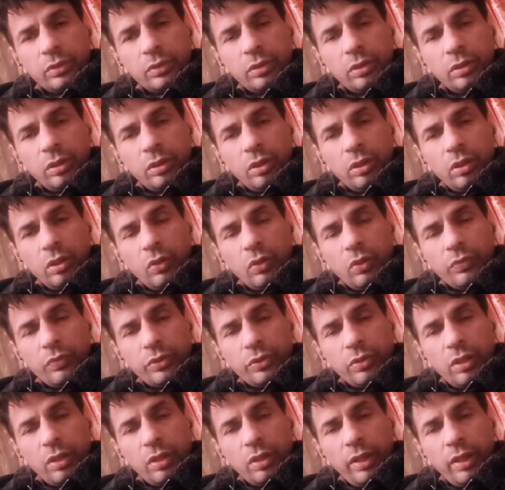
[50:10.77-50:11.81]
of your
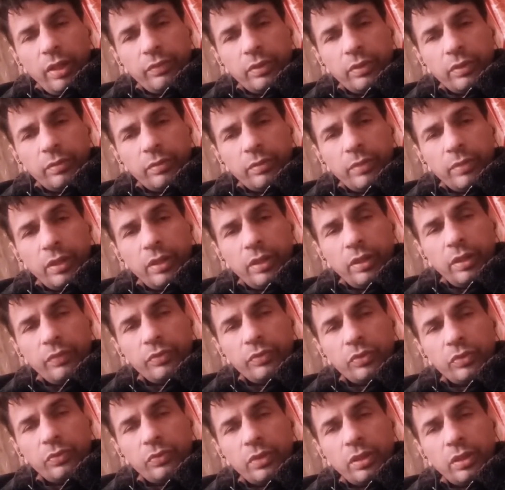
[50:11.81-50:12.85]
life. But if you
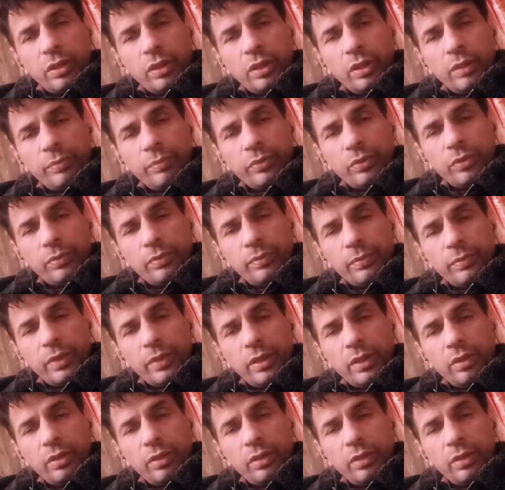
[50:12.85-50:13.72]
will keep your mobile on